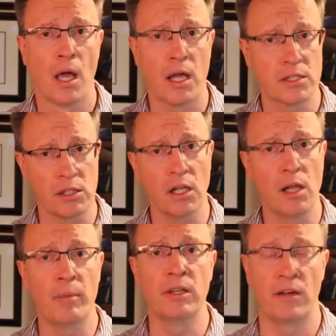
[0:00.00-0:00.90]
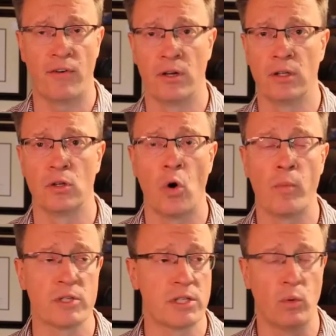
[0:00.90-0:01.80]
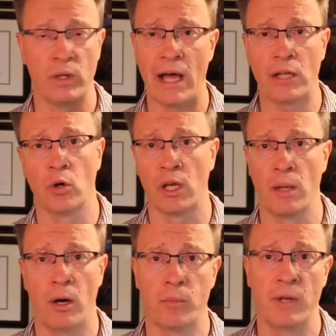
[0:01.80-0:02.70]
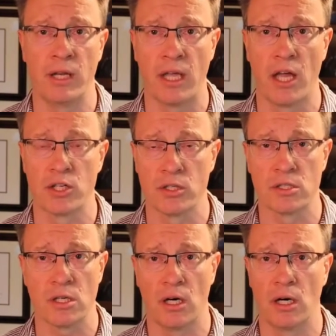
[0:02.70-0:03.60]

It's a little bit different. Obviously, we're not talking about medications.